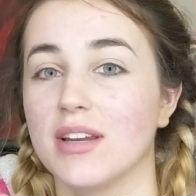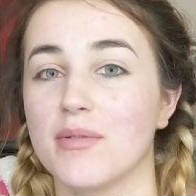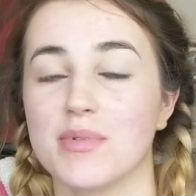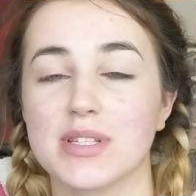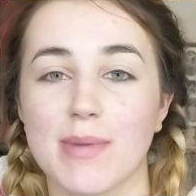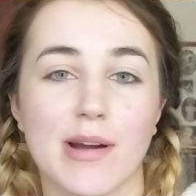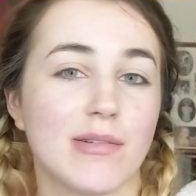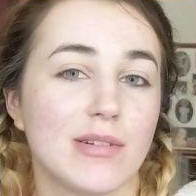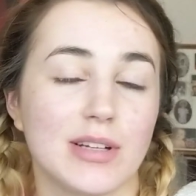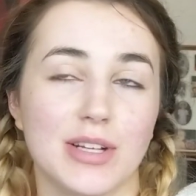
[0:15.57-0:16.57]
It was
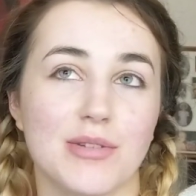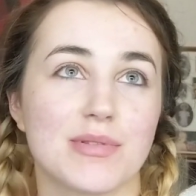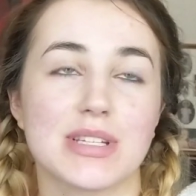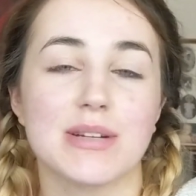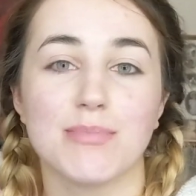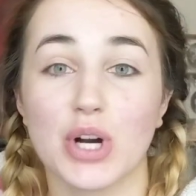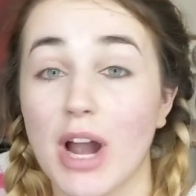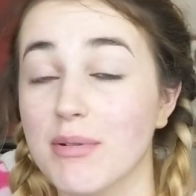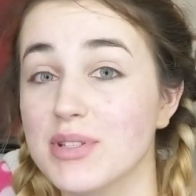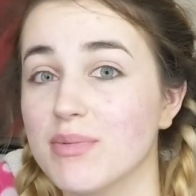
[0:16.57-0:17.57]
about, you know, it was in a book
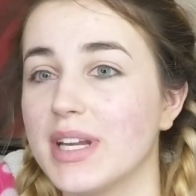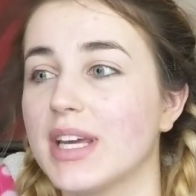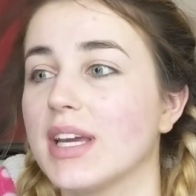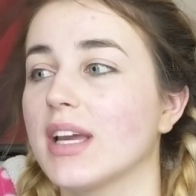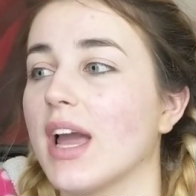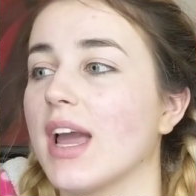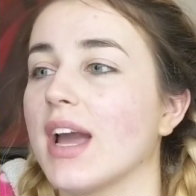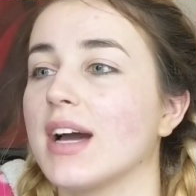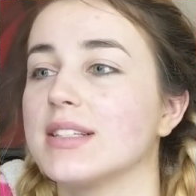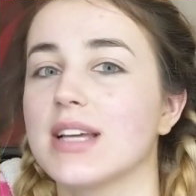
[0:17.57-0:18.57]
I was reading,
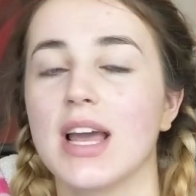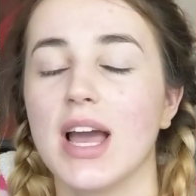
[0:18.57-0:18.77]
and